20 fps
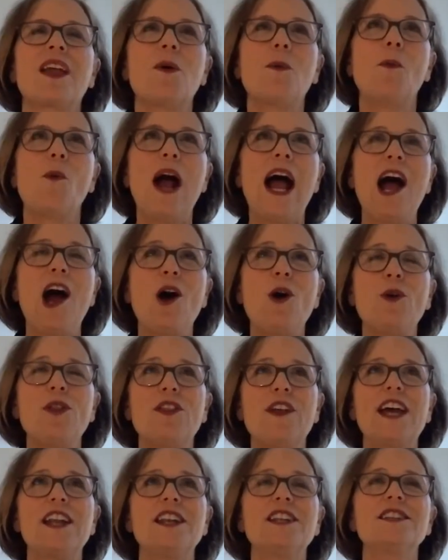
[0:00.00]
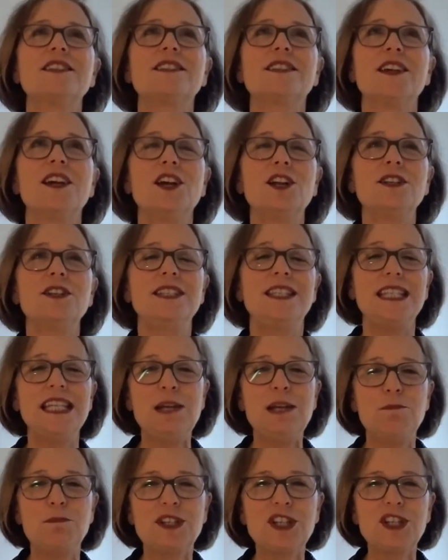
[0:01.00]
Wow, that is a
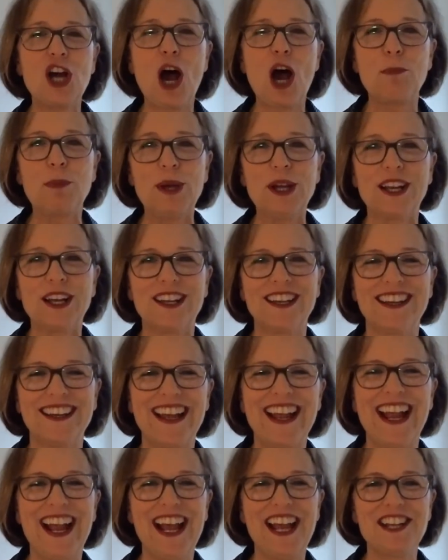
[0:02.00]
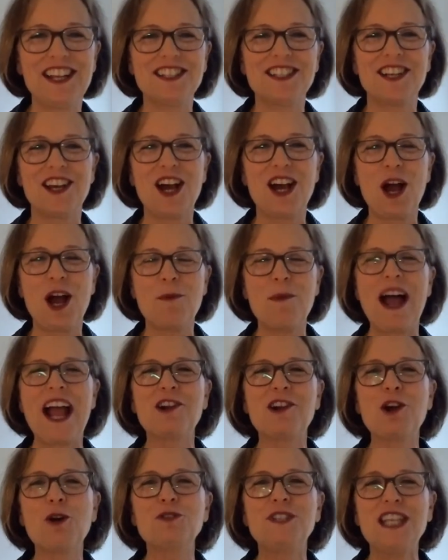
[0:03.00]
deep topic. And I
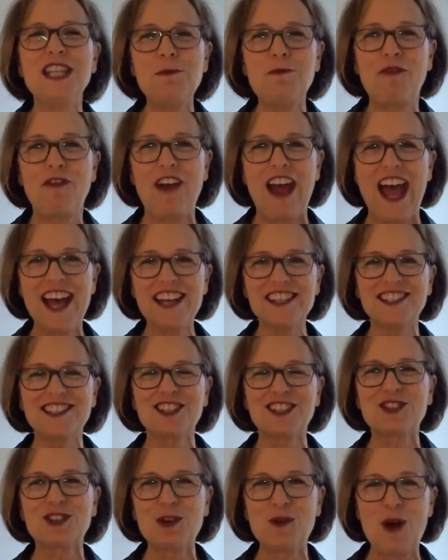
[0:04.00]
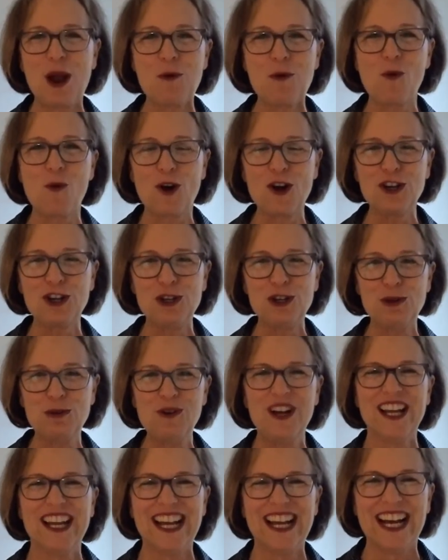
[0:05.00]
go deep fast, so I warn
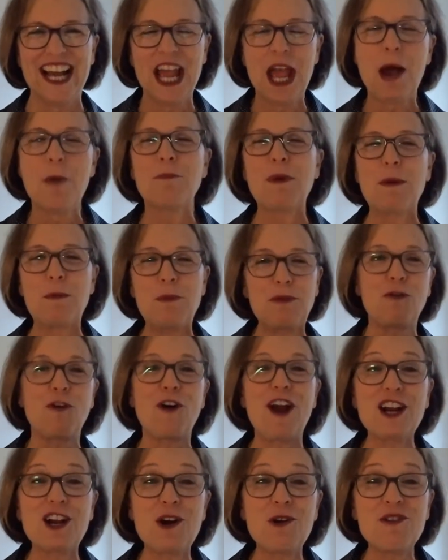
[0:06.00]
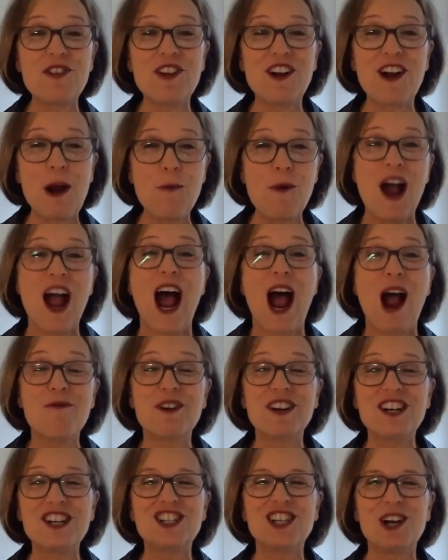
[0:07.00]
you. But before I go there, I
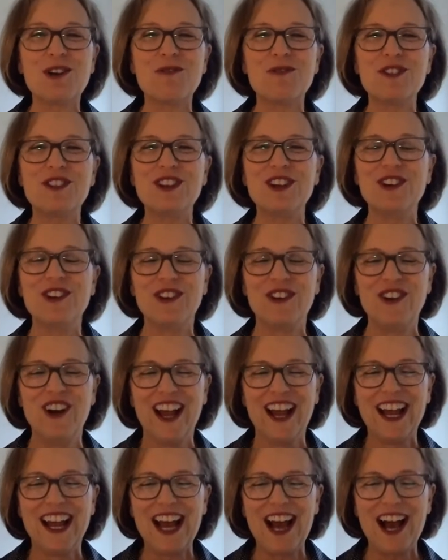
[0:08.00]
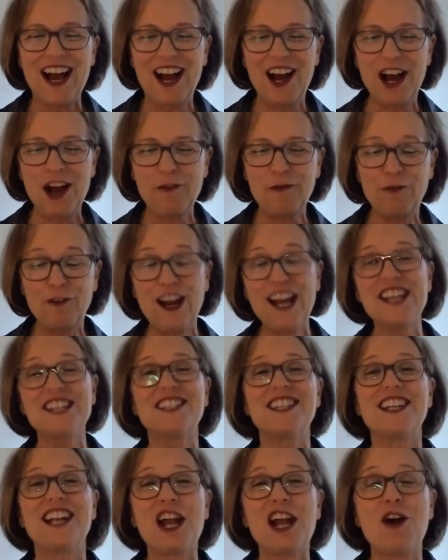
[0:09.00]
want to share with you a
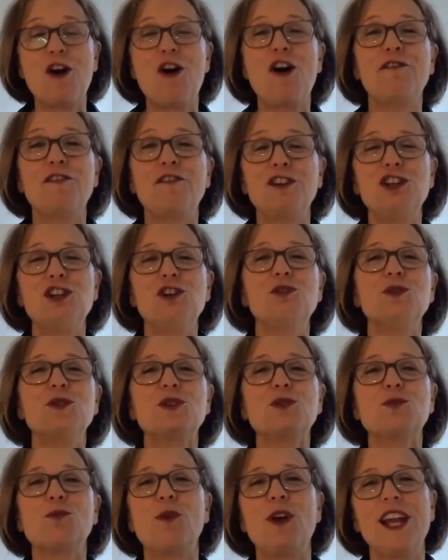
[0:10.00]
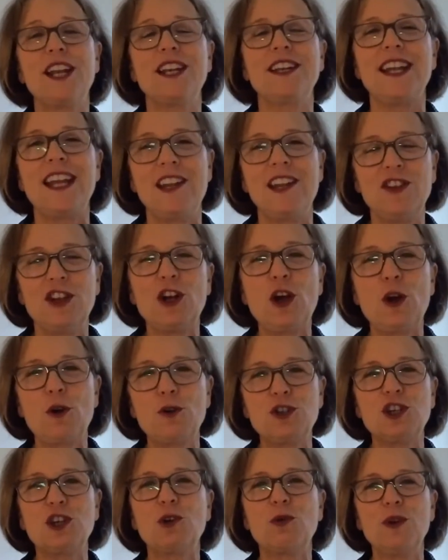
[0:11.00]
phrase that I often use when in the
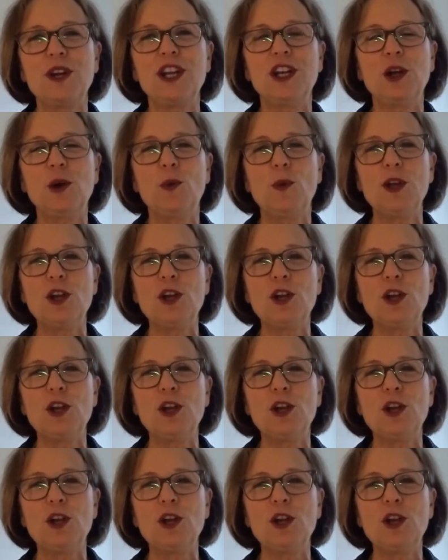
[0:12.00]
coaching arena.